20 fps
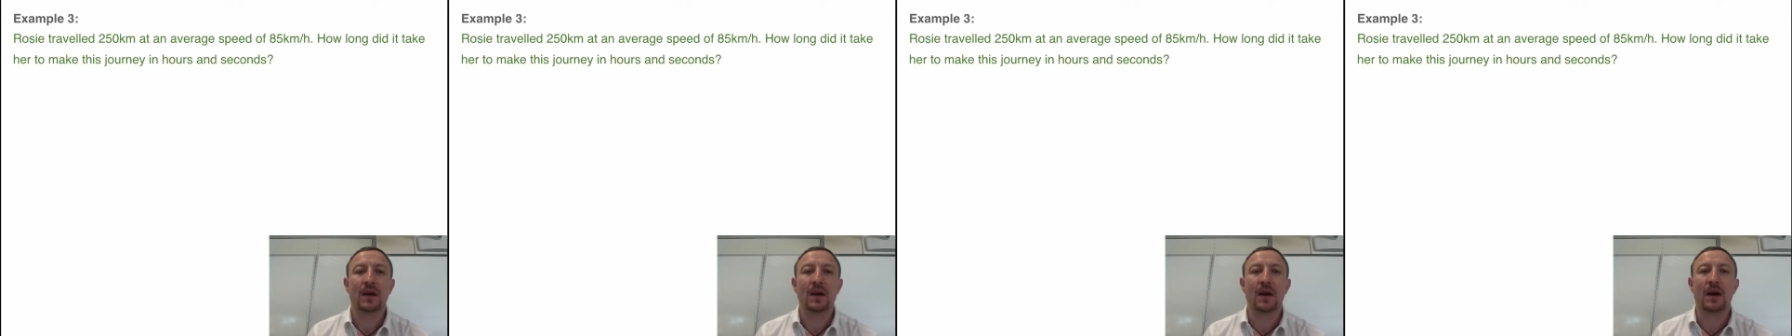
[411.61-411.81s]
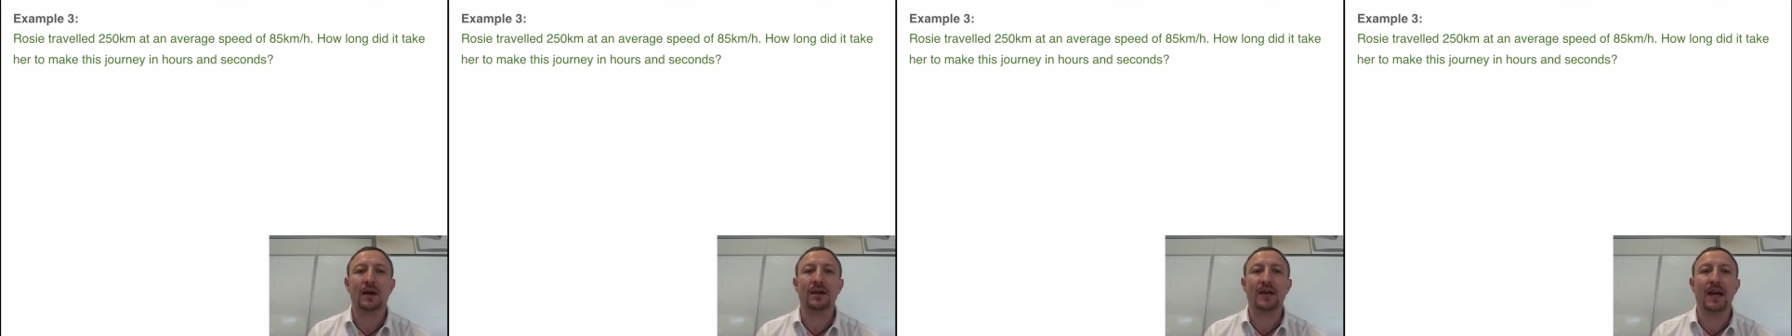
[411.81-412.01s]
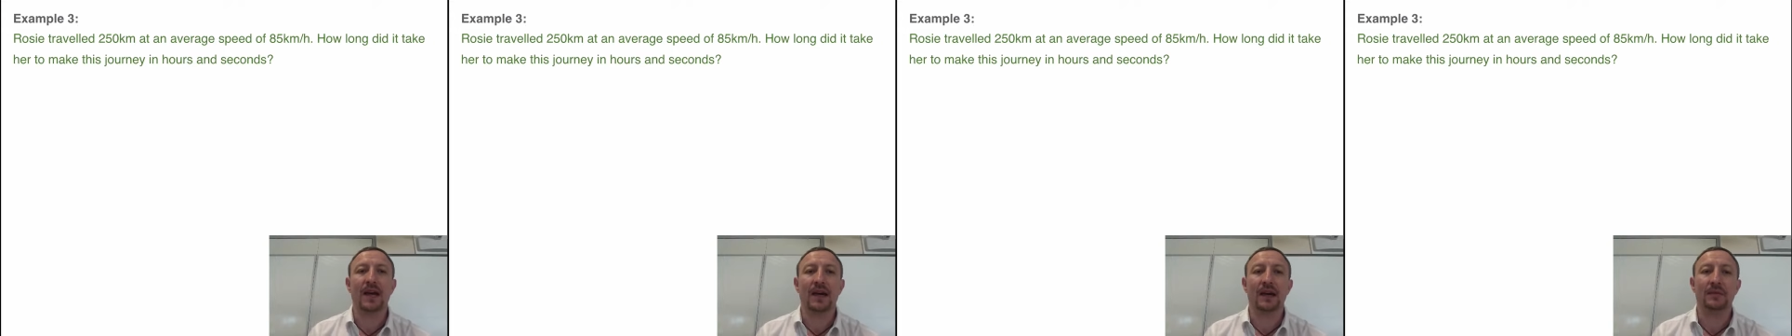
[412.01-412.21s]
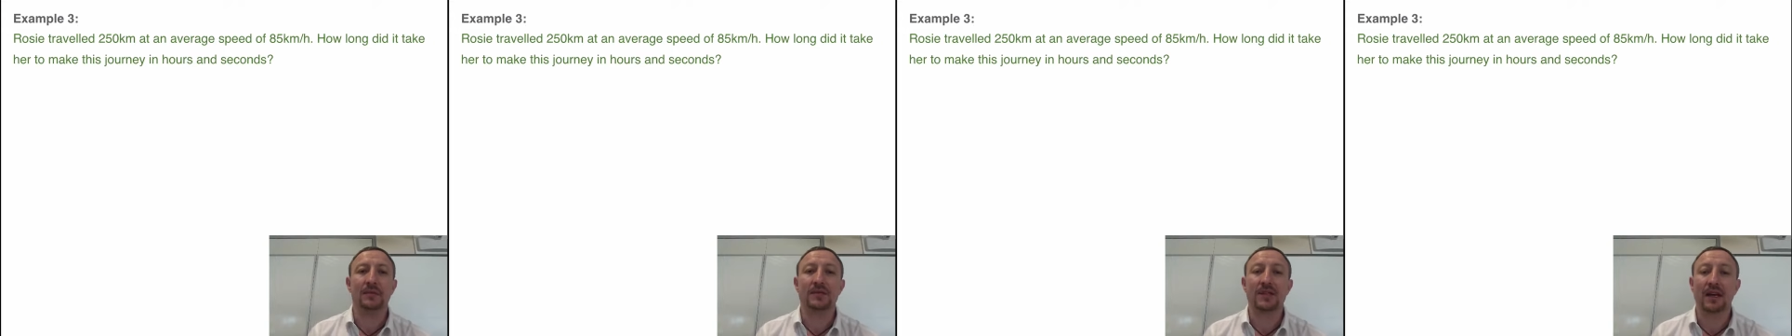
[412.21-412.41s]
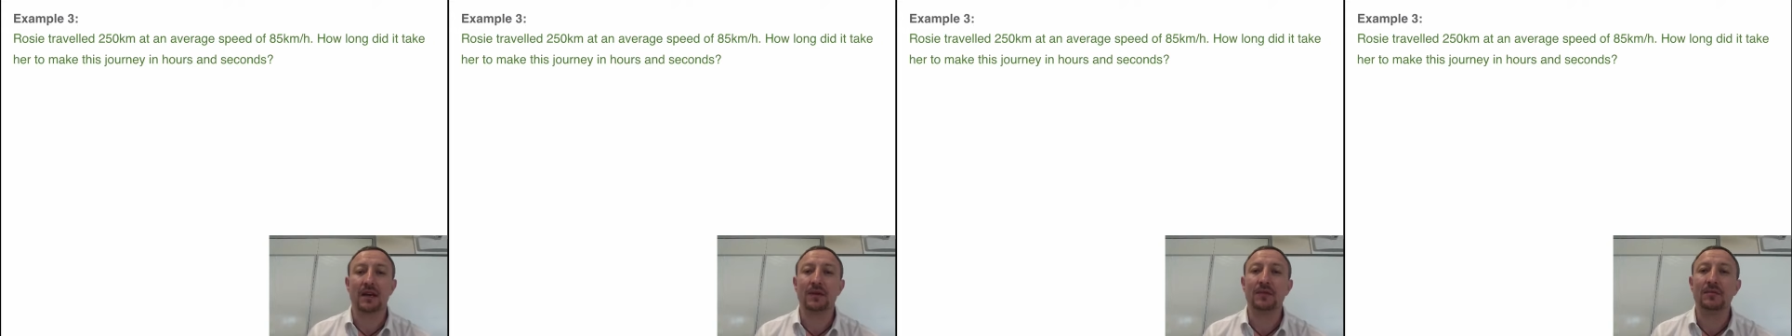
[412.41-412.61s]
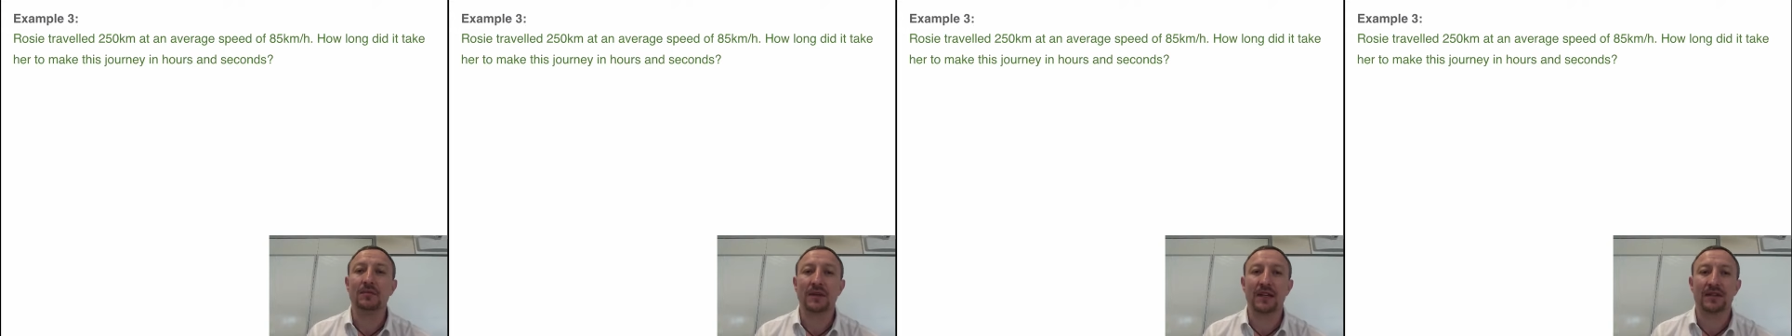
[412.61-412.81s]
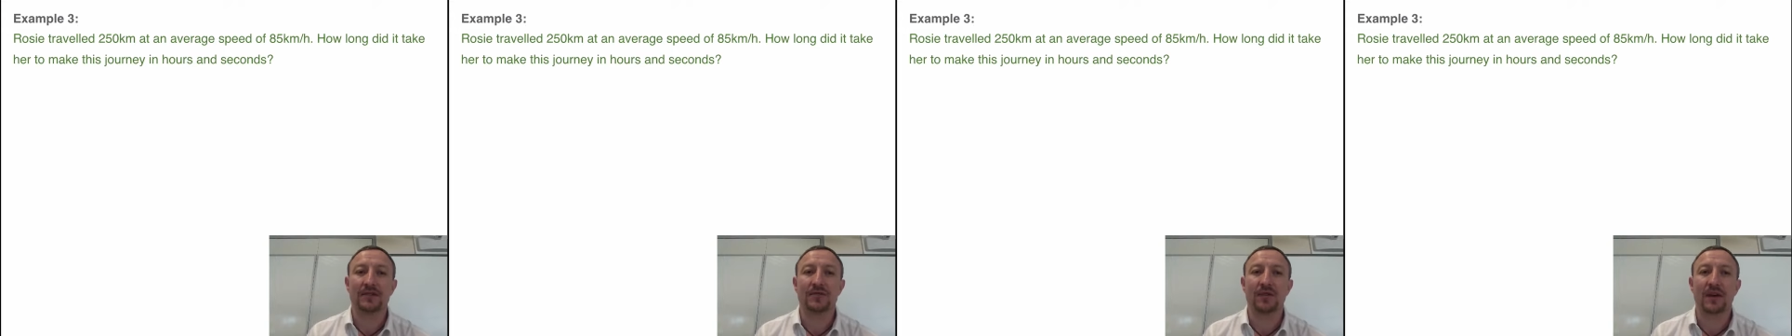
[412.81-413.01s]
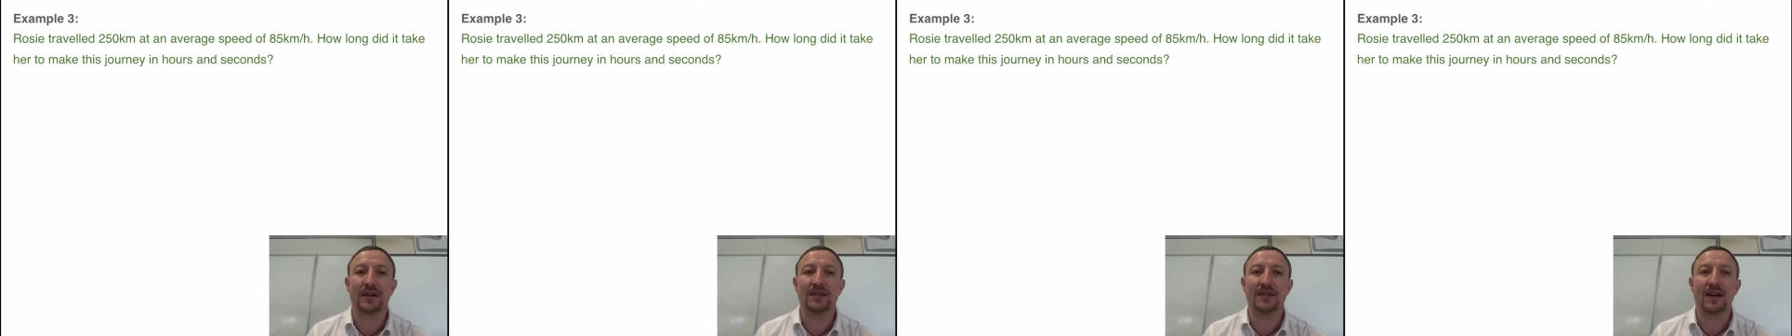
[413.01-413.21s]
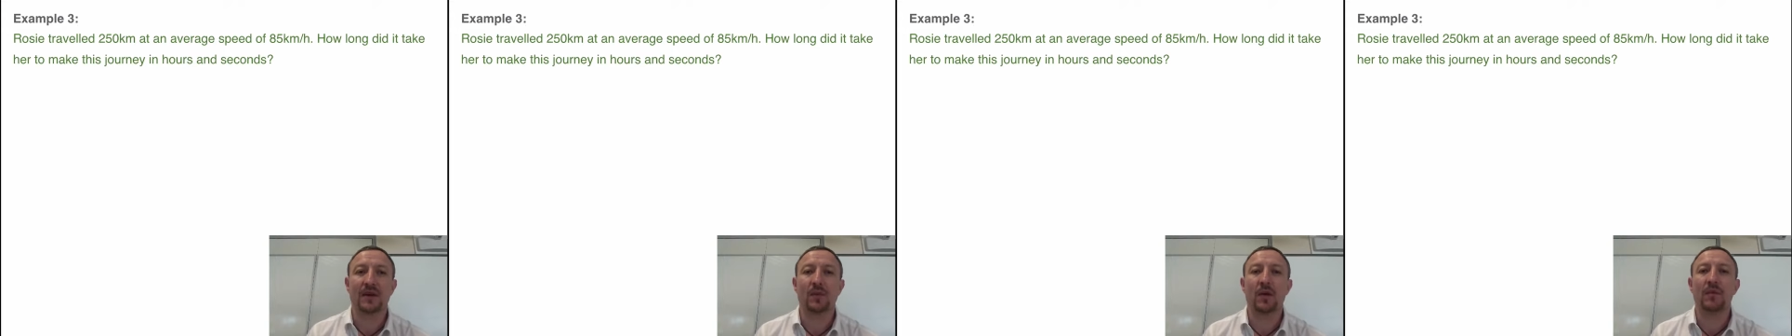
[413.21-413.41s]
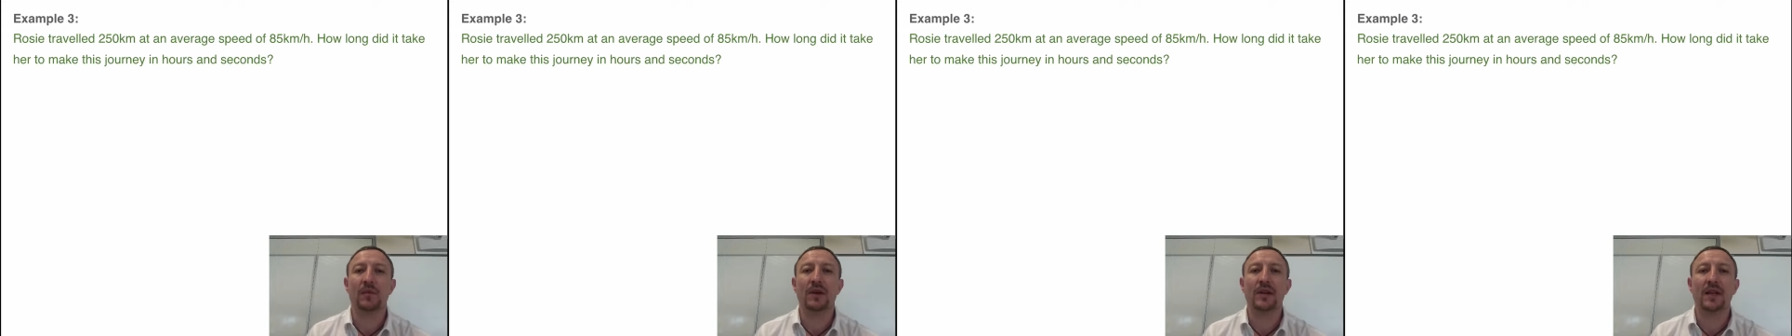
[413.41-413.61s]
Okay, so let's write down
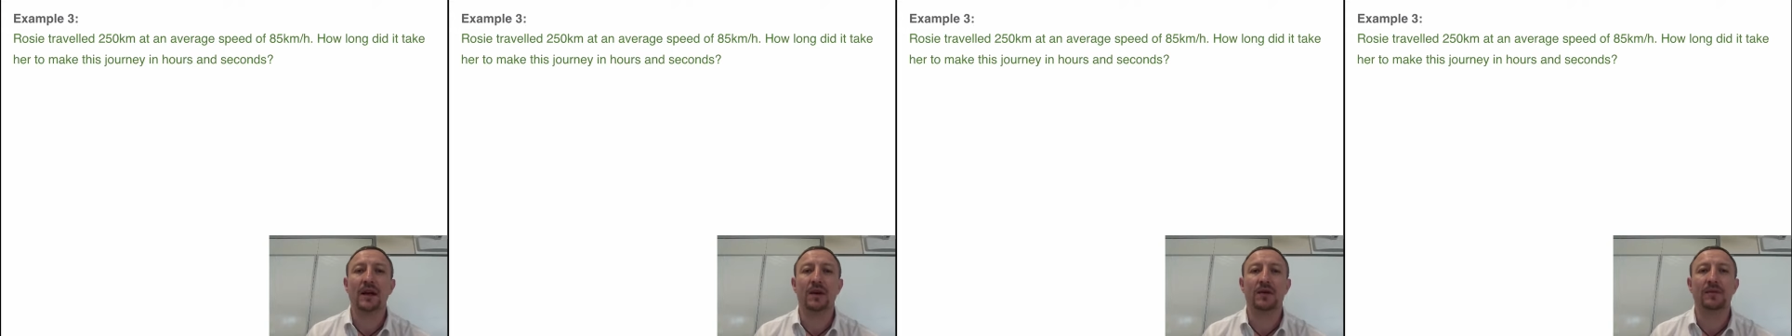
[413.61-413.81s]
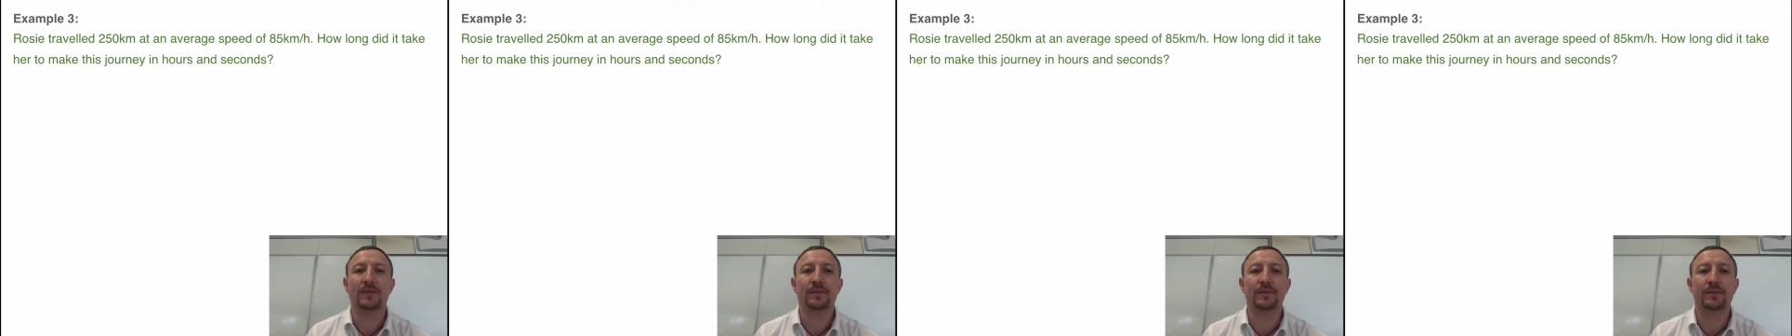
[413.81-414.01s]
what we know.